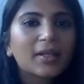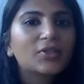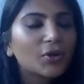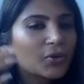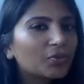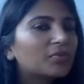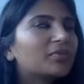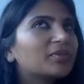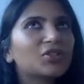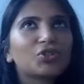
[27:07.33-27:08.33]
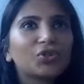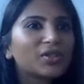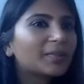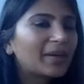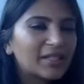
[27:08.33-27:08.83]
So just choose
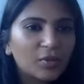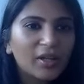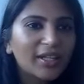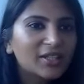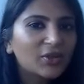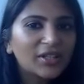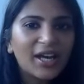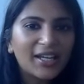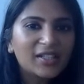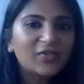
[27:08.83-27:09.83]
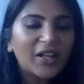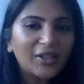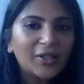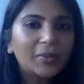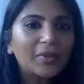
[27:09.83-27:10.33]
the best one that's got the highest
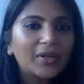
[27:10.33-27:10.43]
value.